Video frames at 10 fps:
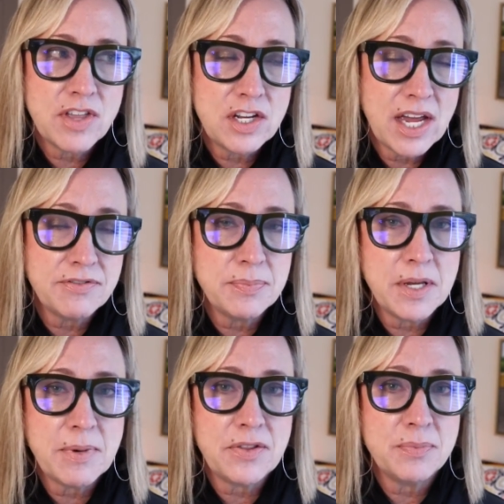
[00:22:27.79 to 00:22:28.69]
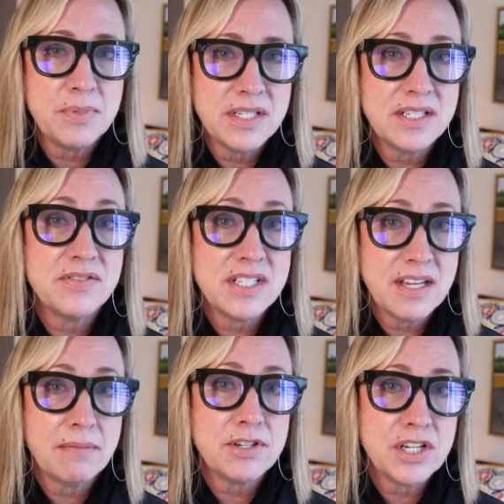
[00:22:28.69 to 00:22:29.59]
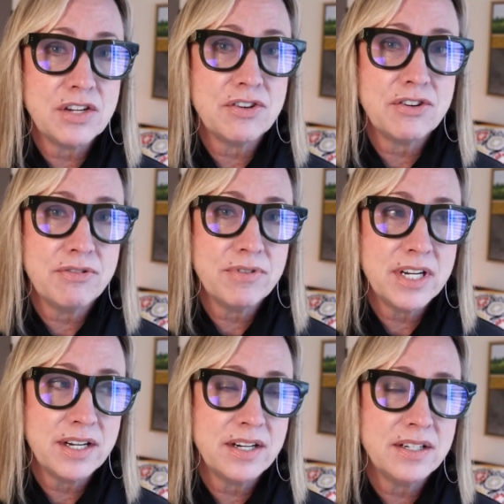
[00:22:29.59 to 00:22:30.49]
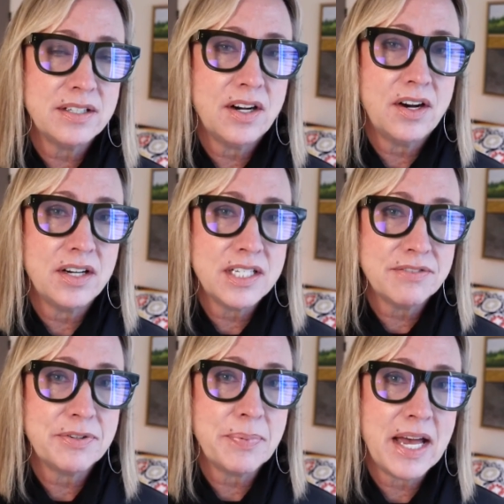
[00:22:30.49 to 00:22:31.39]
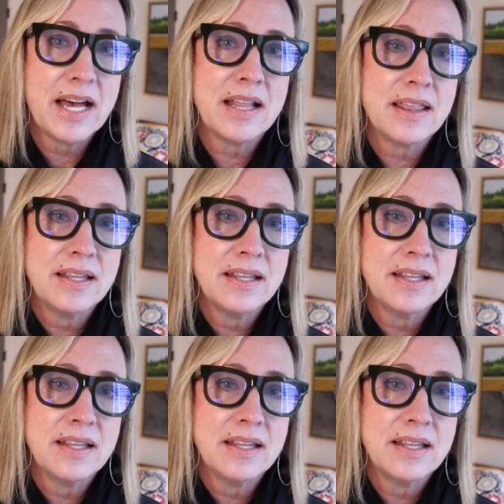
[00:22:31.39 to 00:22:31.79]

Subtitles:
you have to be about the business of establishing your career on a different path.